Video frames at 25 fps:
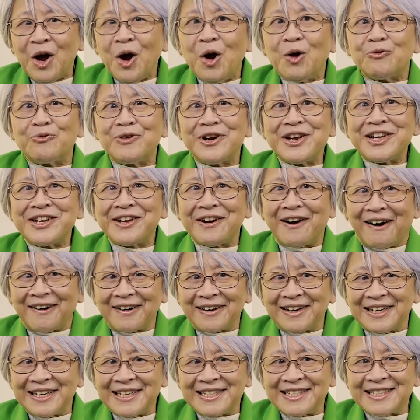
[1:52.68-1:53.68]

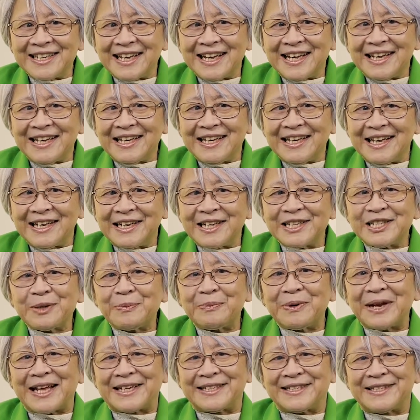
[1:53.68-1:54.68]
Regardless, it is a
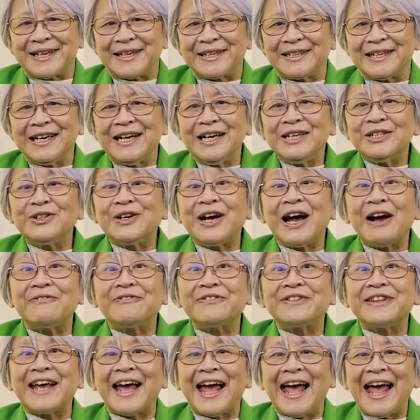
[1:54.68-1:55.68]
blessing to
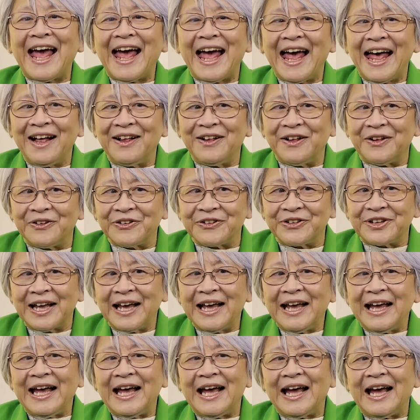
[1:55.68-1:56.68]
have the health
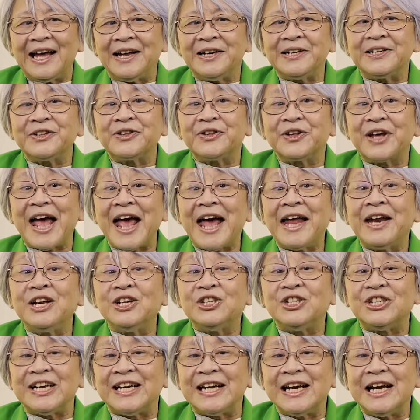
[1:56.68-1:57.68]
and the
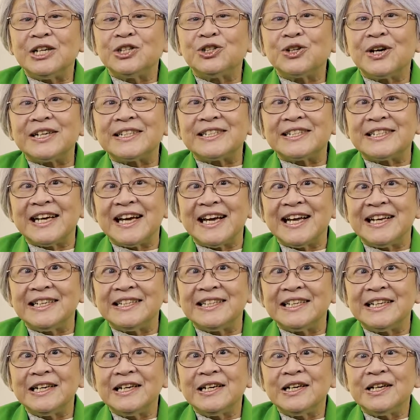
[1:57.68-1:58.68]
energy to
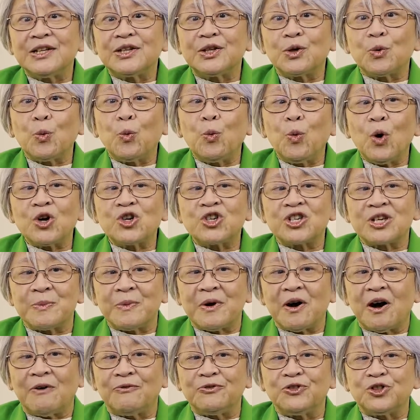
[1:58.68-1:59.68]
attend the
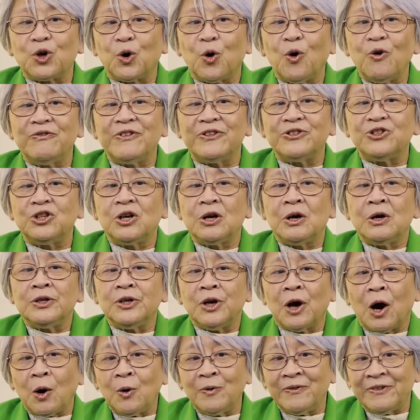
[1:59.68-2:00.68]
worship of Jehovah
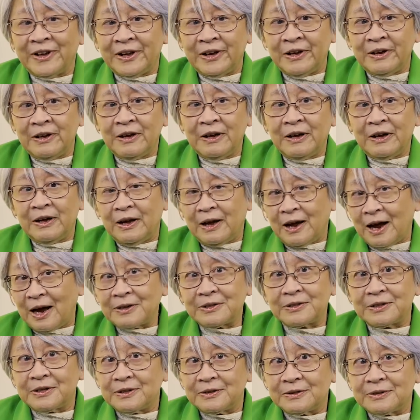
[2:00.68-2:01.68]
Yahweh
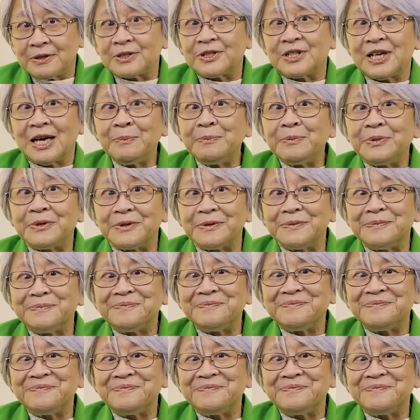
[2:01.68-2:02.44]
at the temple.